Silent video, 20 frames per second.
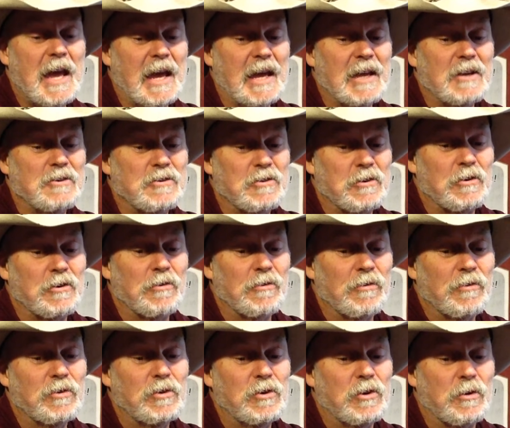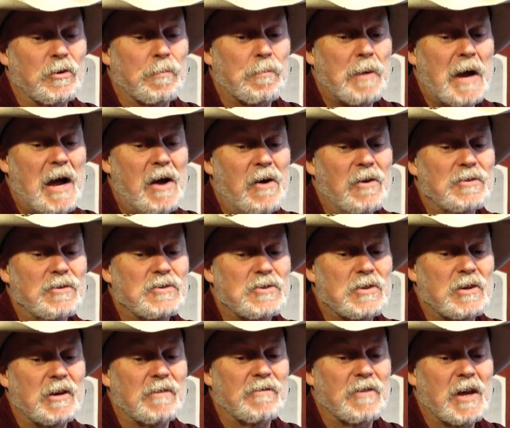And your
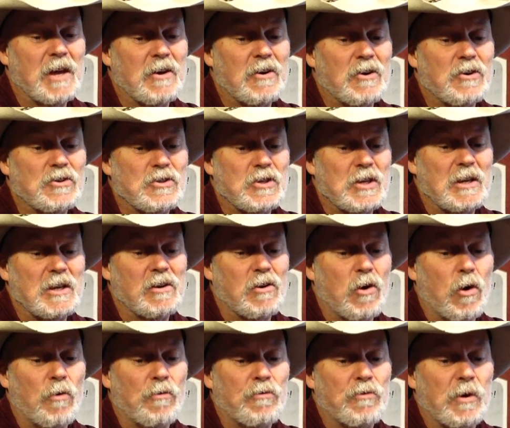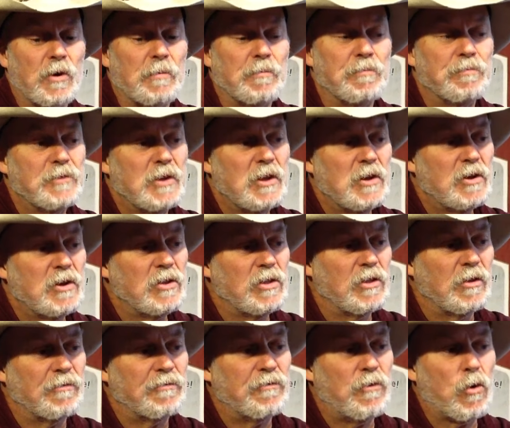pounds of energy go from
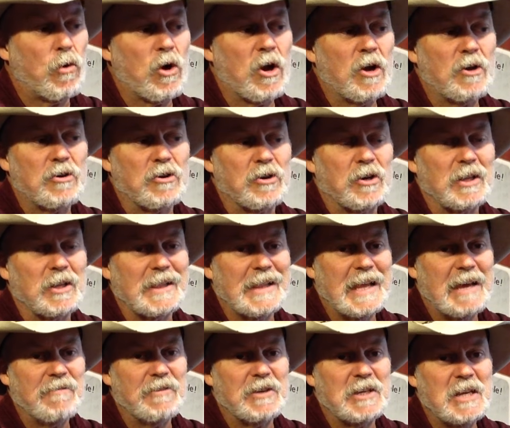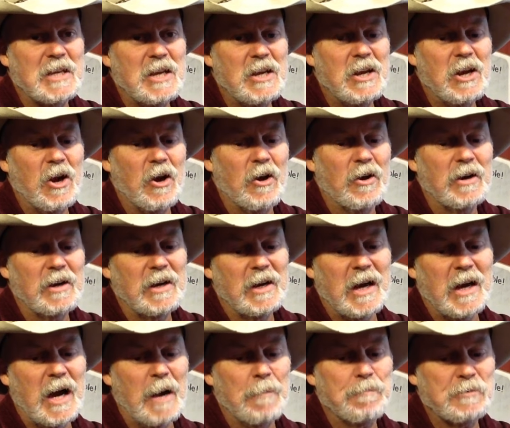the 411 here
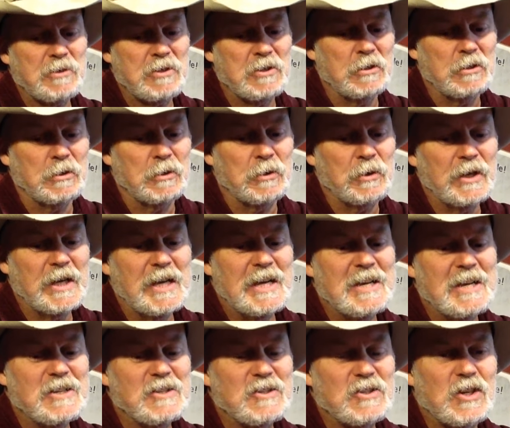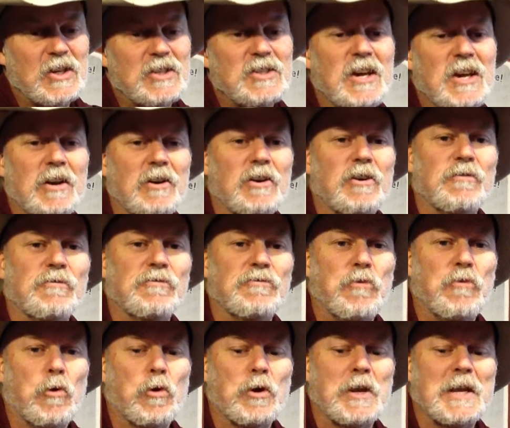up to
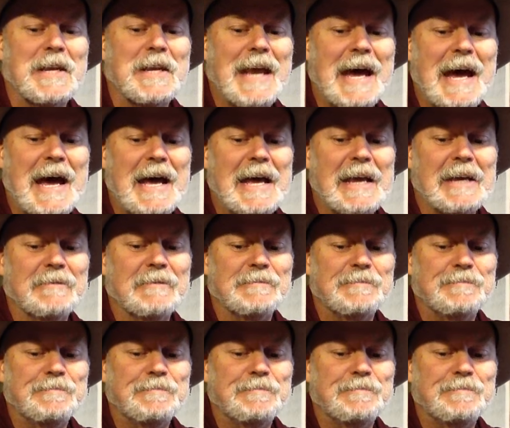649.